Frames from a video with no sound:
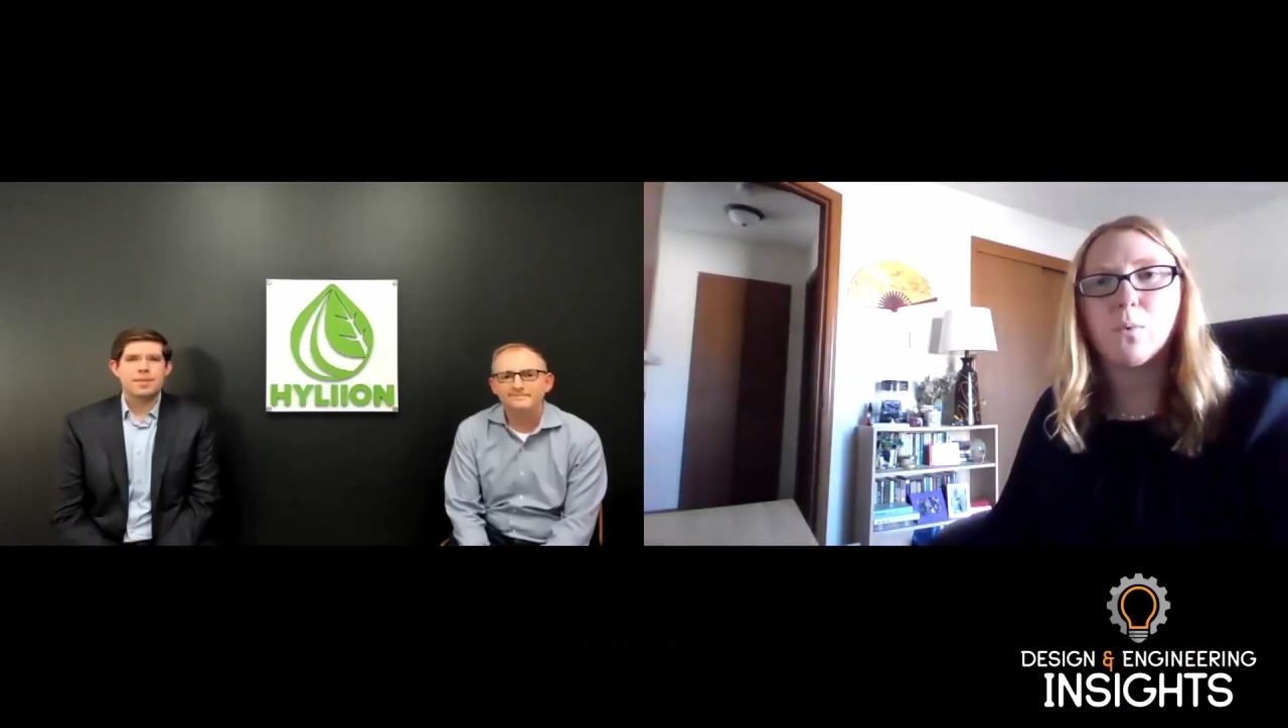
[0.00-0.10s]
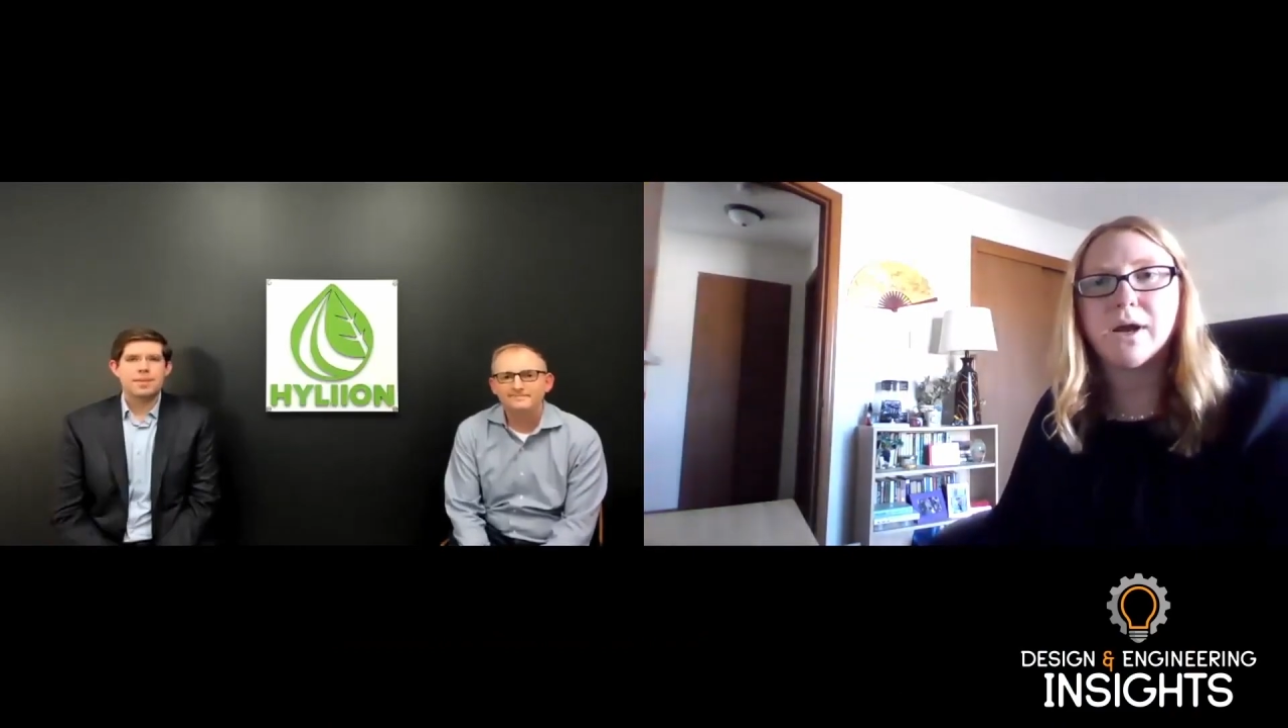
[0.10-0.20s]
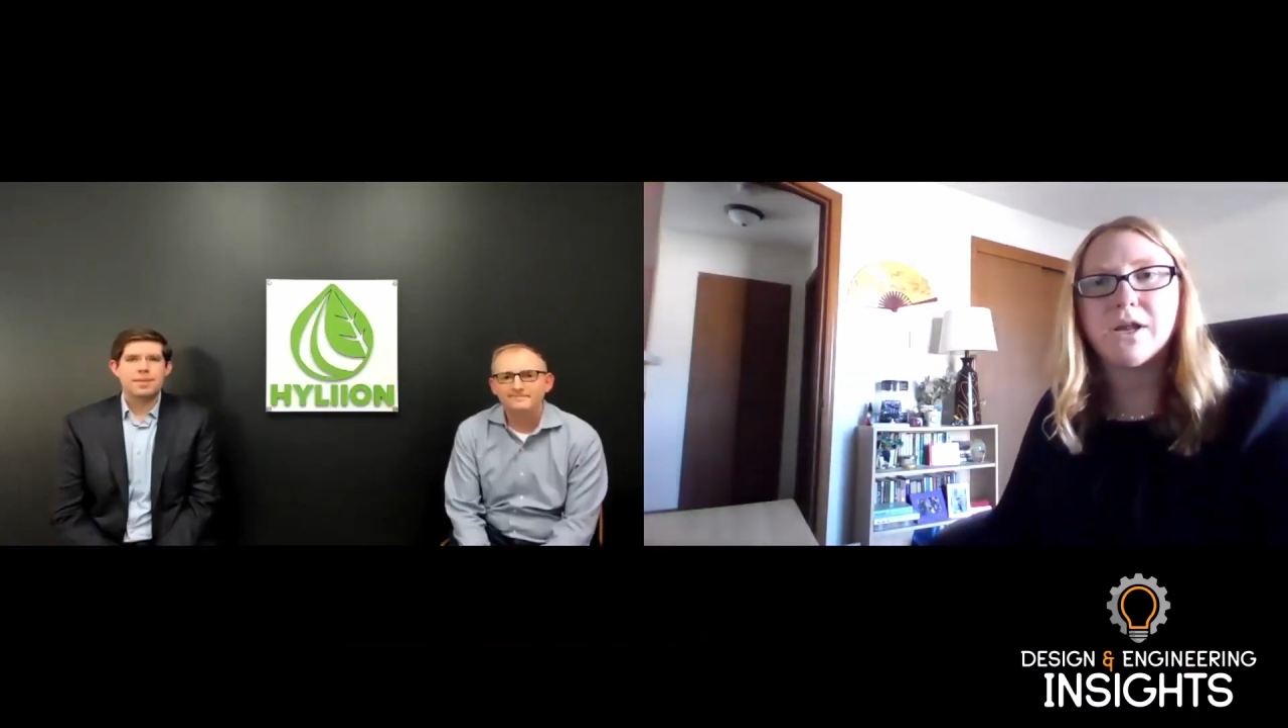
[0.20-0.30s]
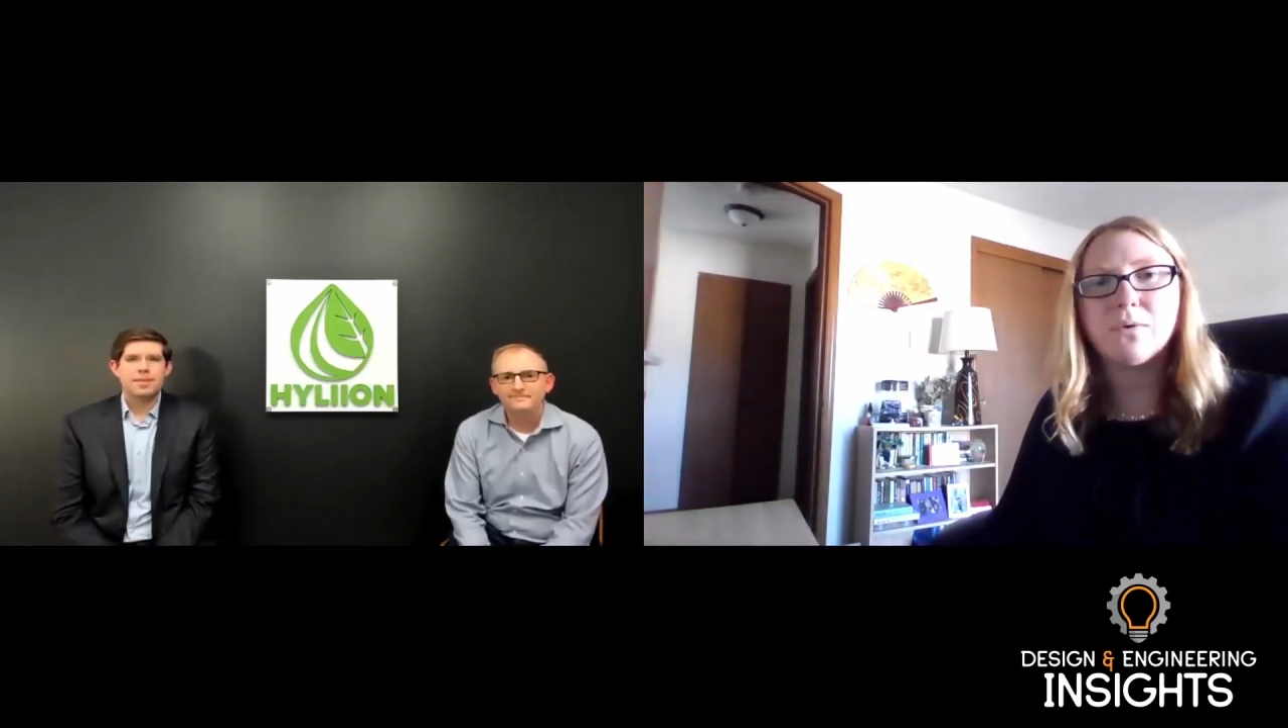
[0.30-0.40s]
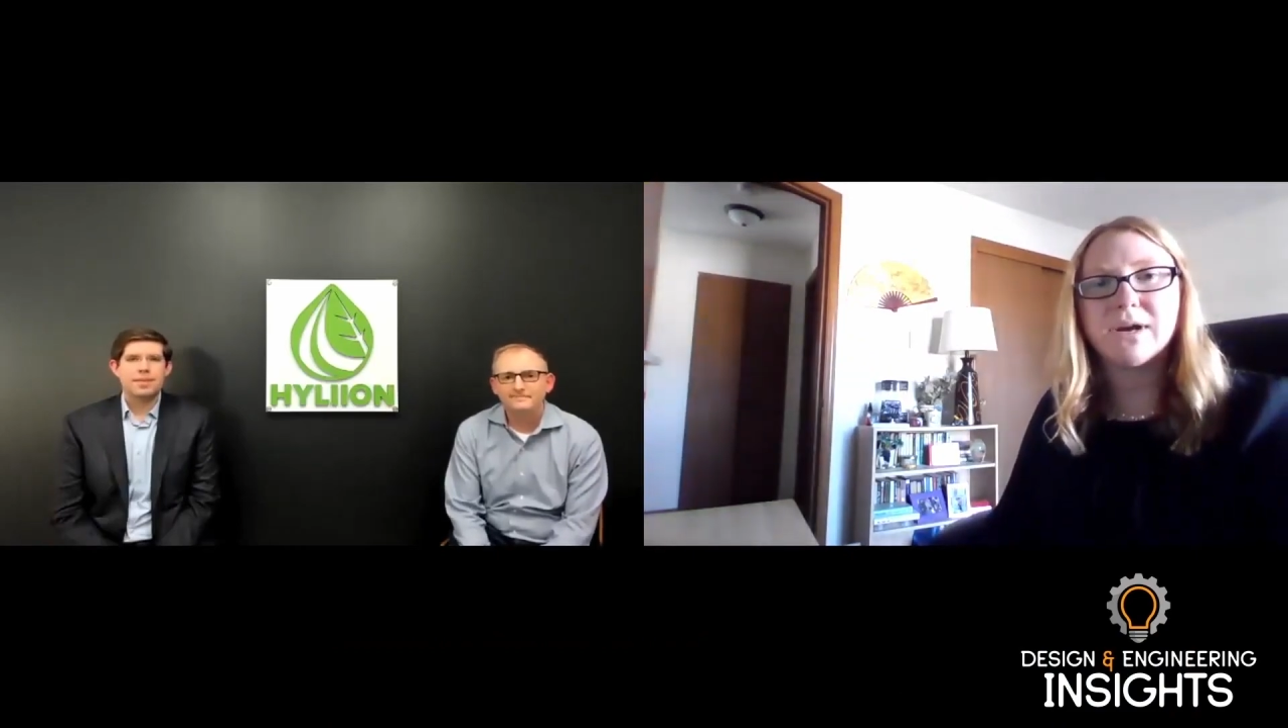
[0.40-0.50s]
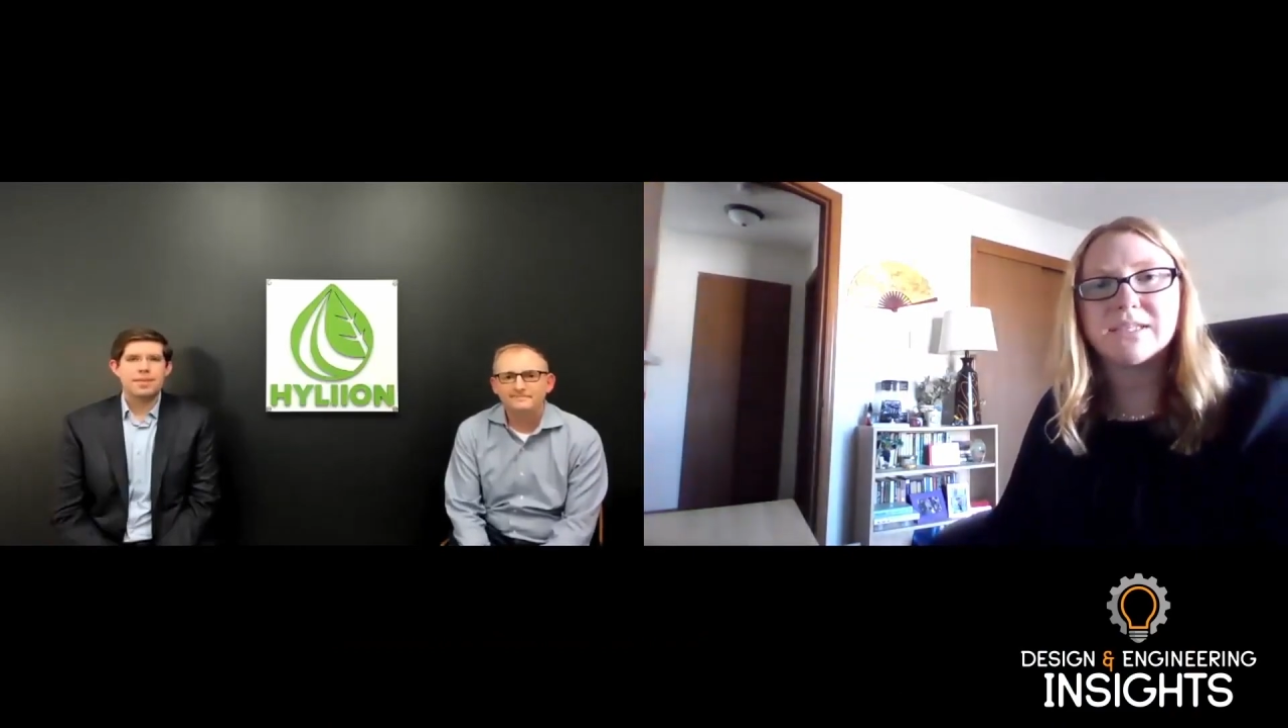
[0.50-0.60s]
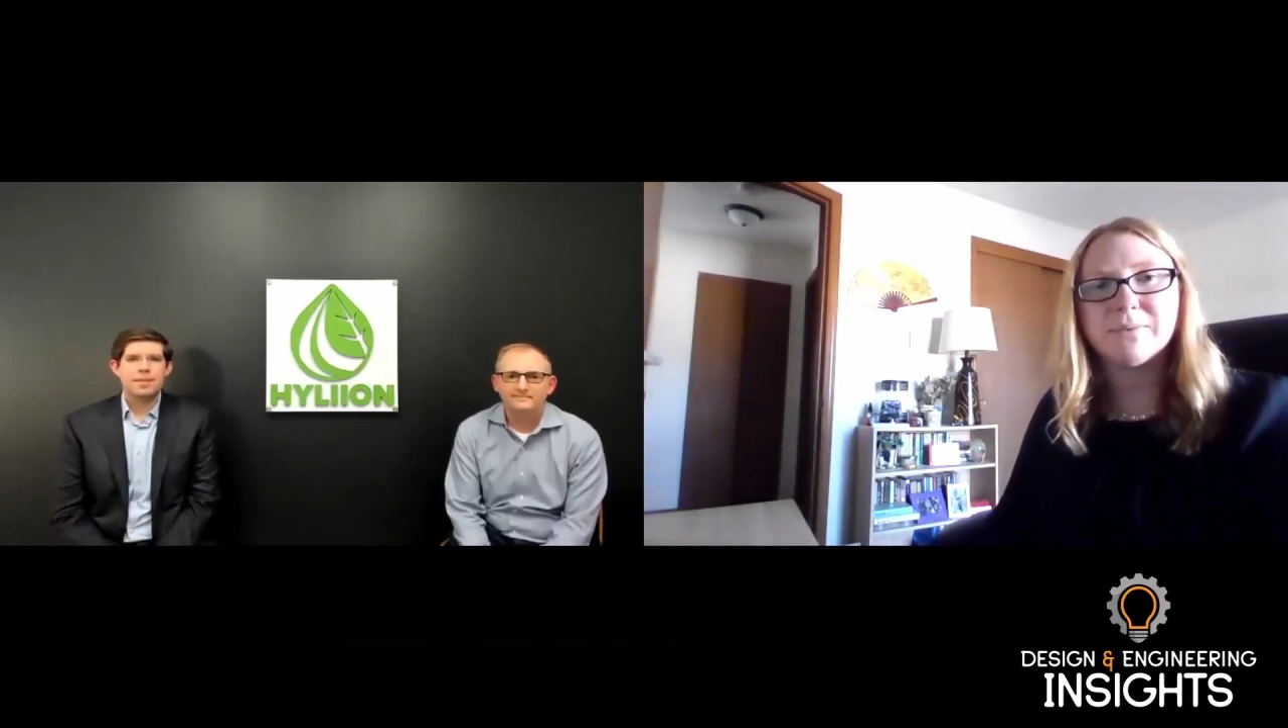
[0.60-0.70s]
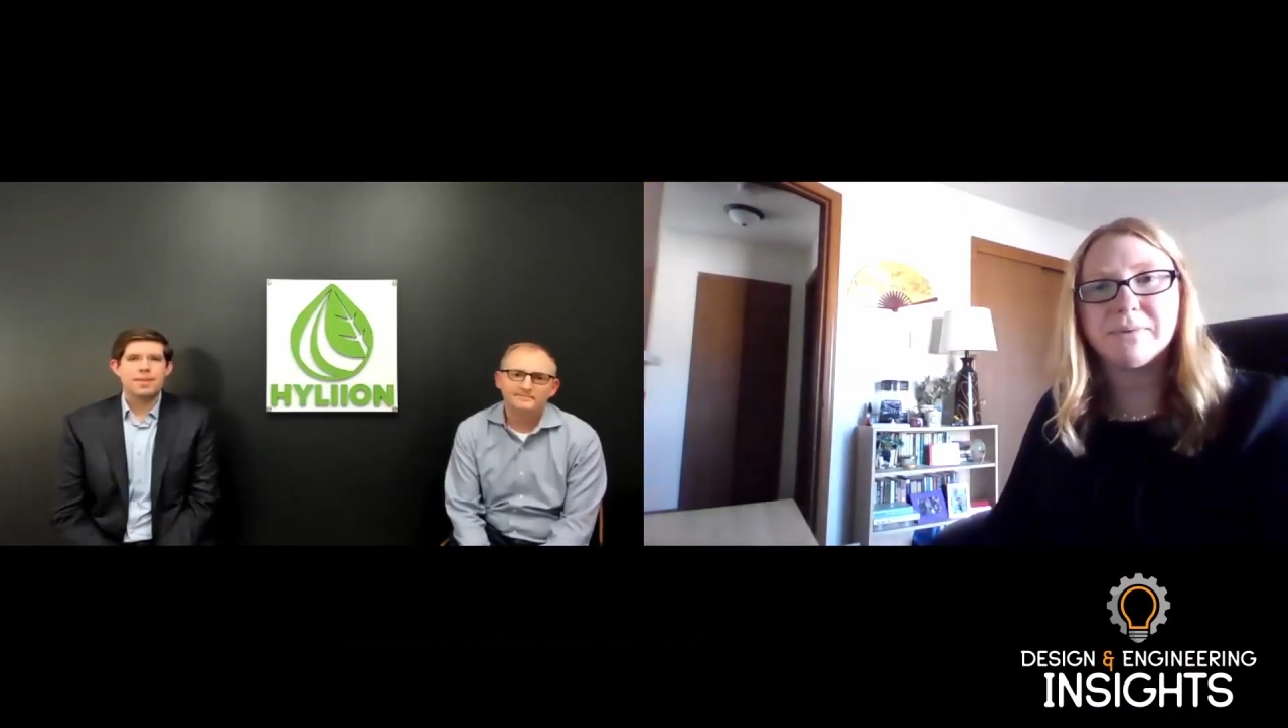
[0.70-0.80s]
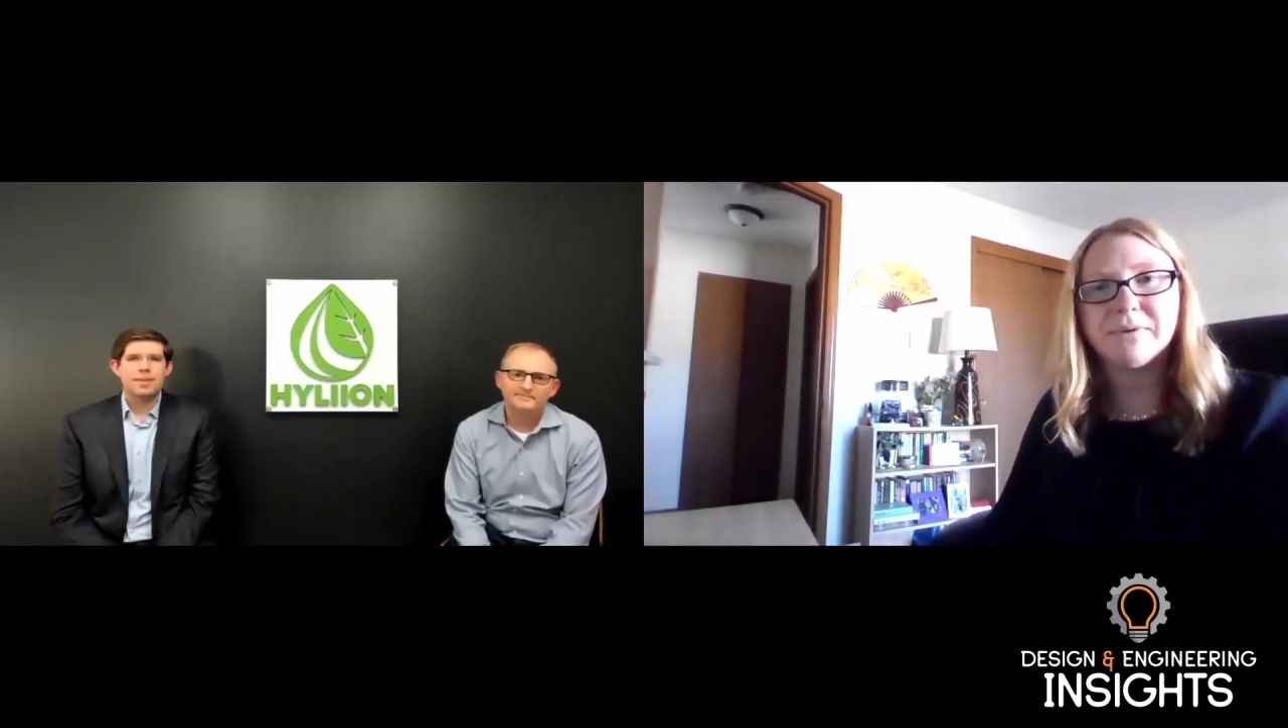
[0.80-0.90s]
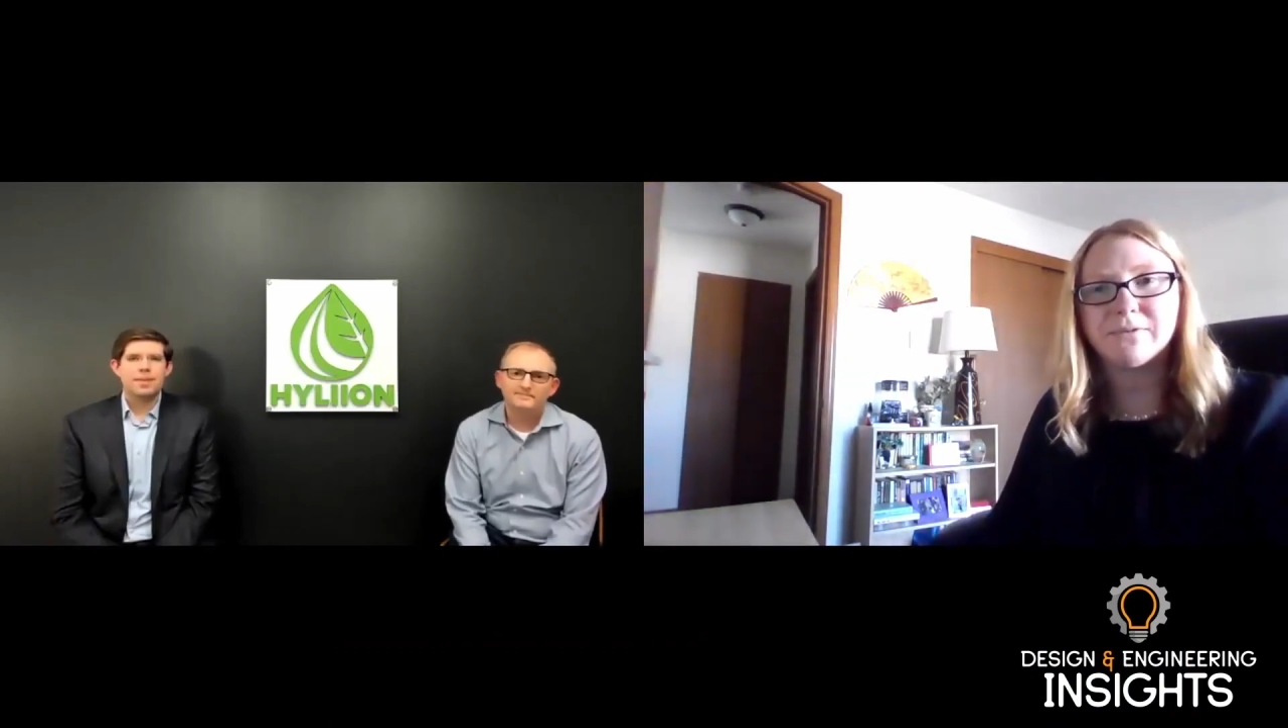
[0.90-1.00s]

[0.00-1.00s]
what you guys maybe